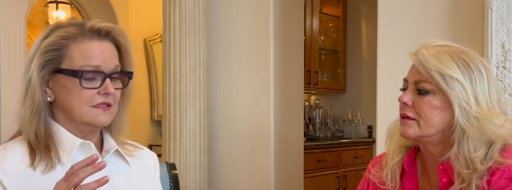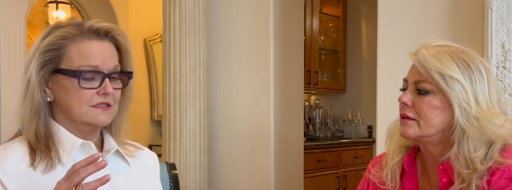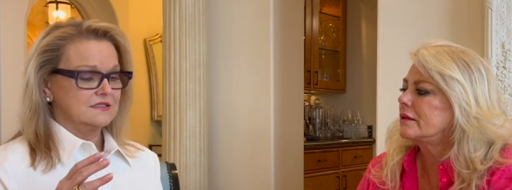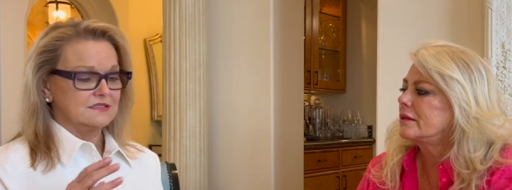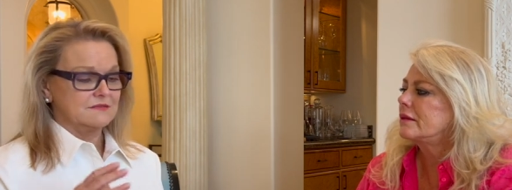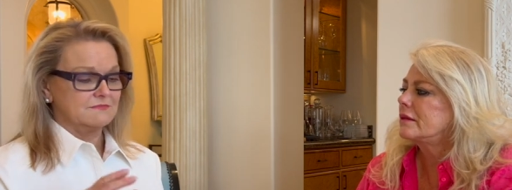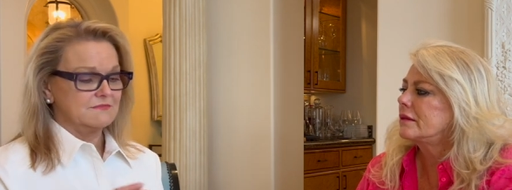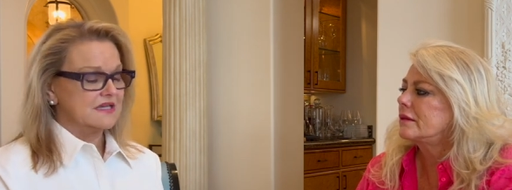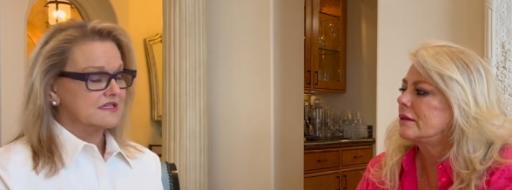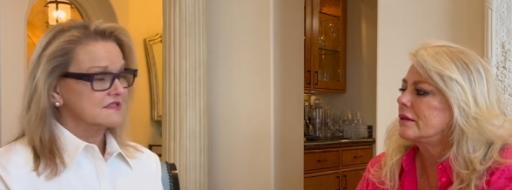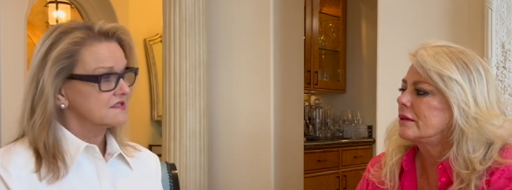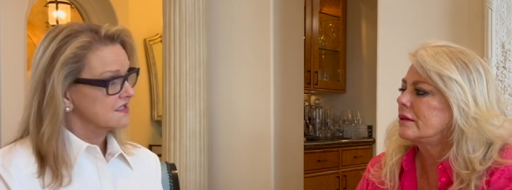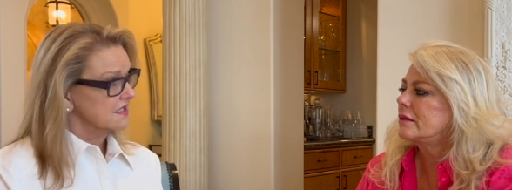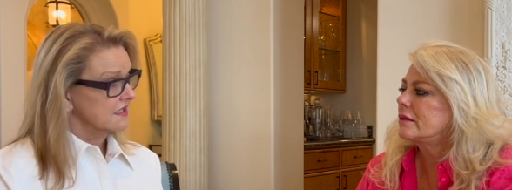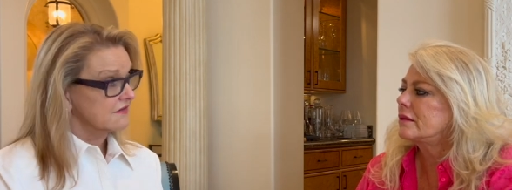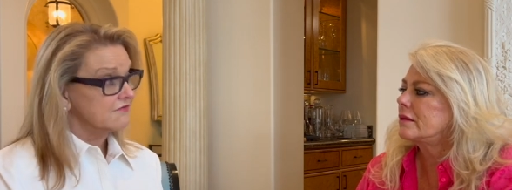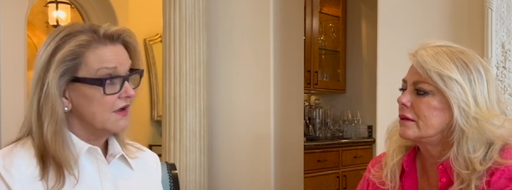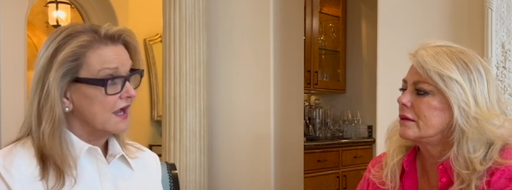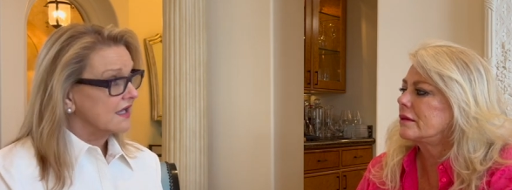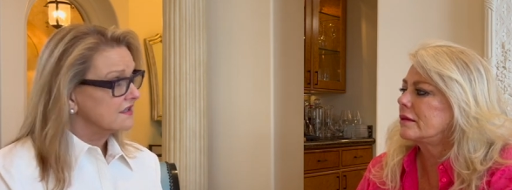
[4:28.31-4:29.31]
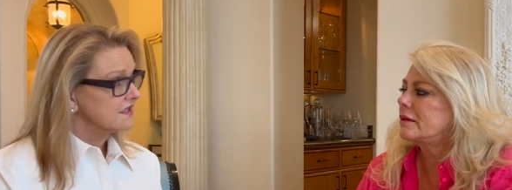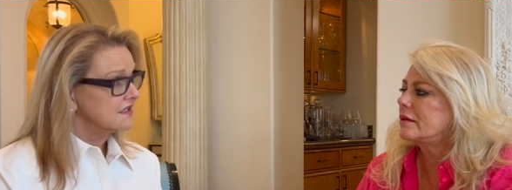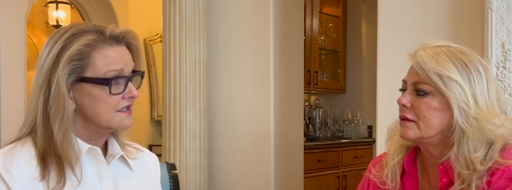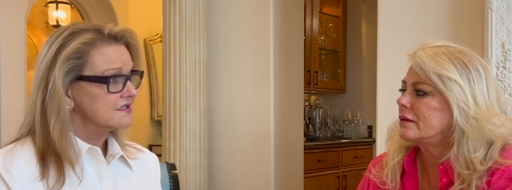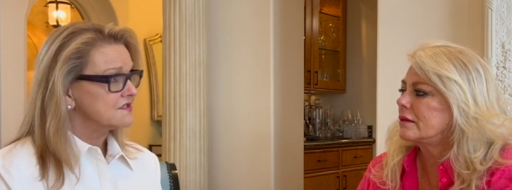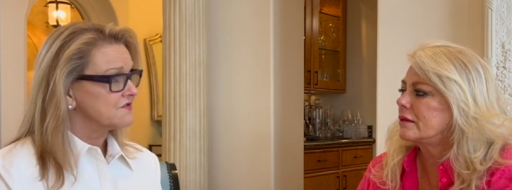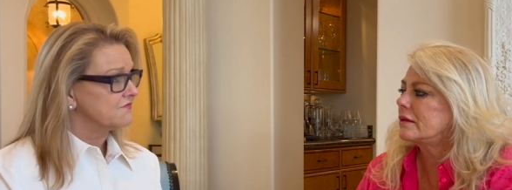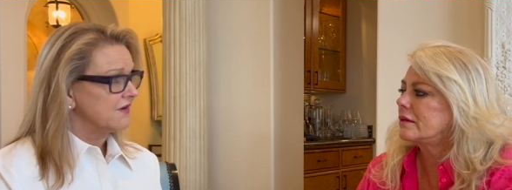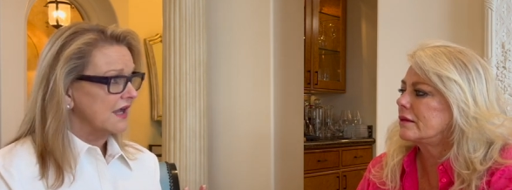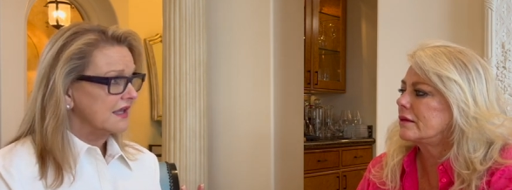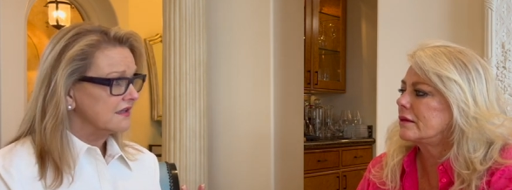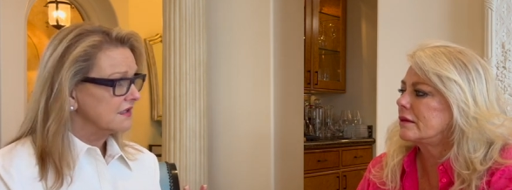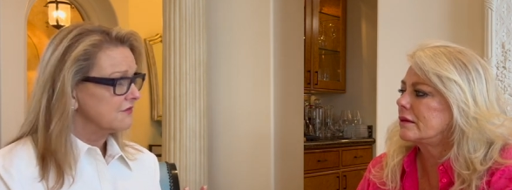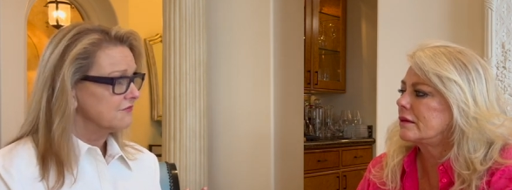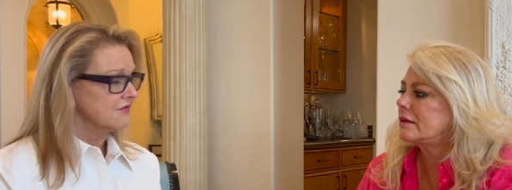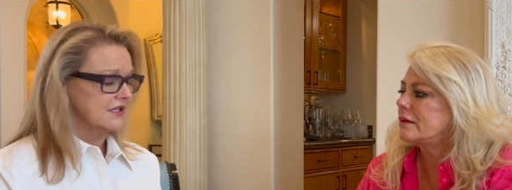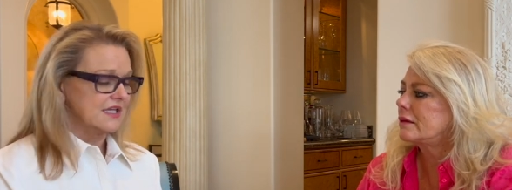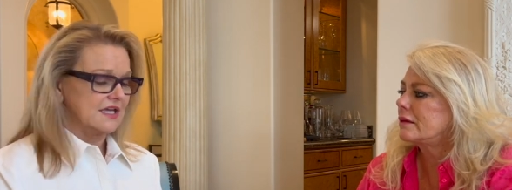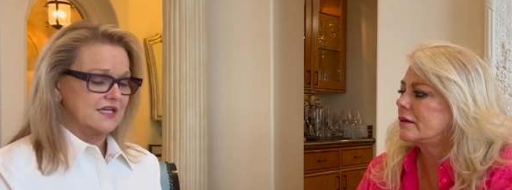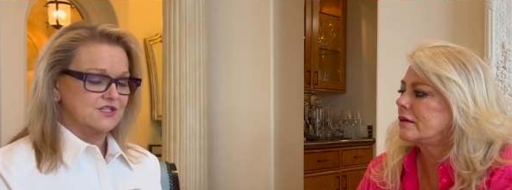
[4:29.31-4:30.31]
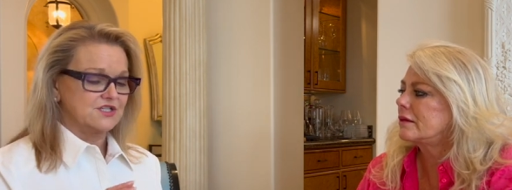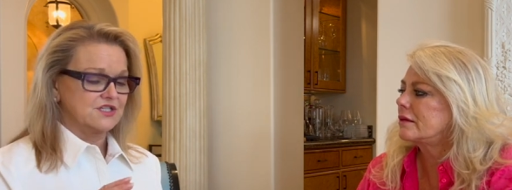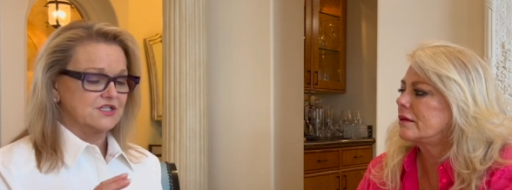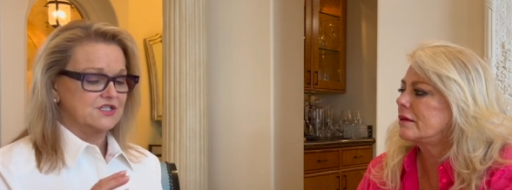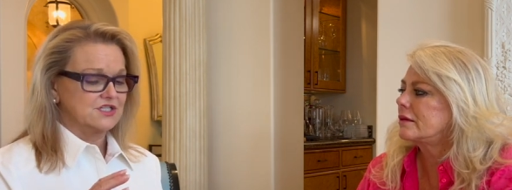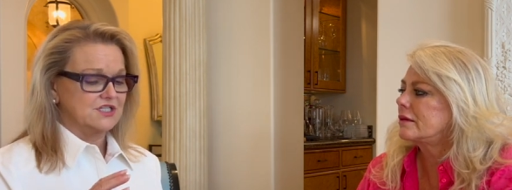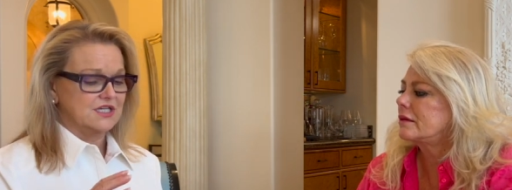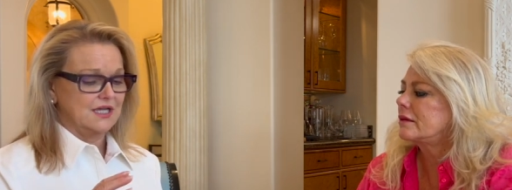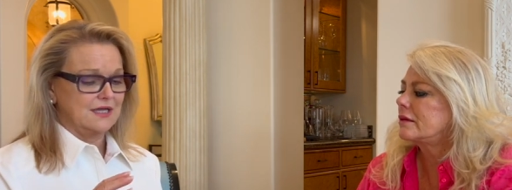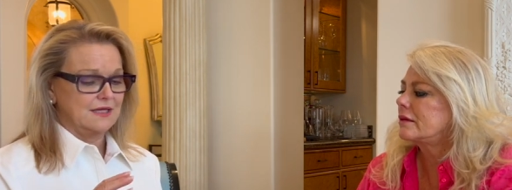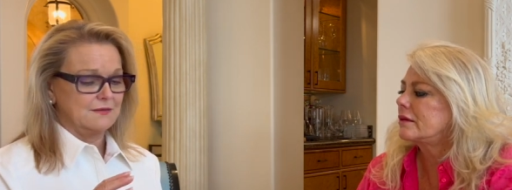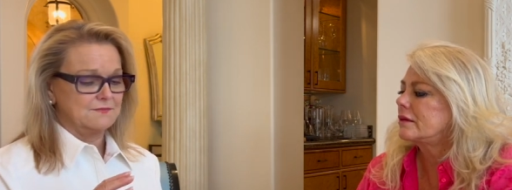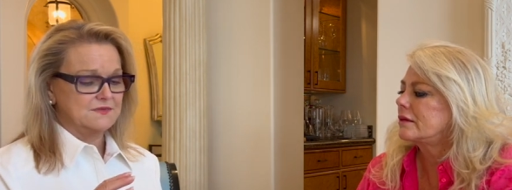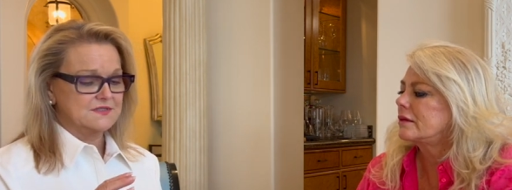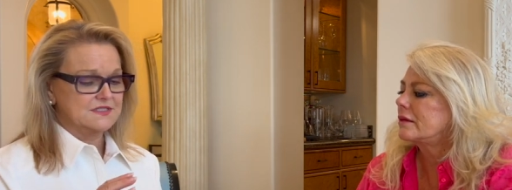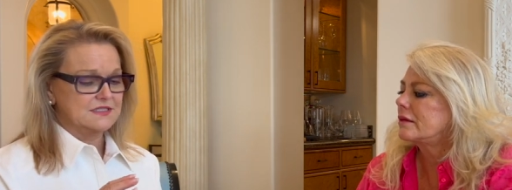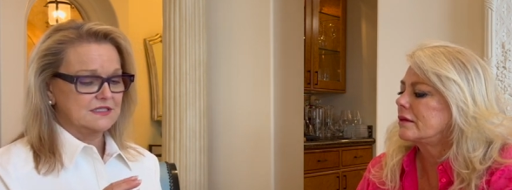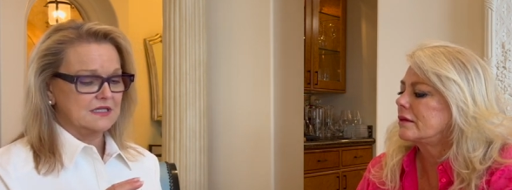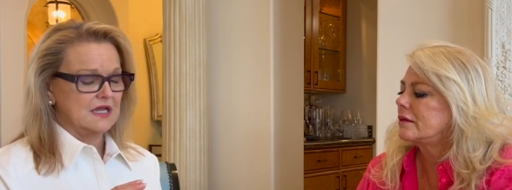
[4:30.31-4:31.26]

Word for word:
Speaker 1: domestic violence, violent relationships,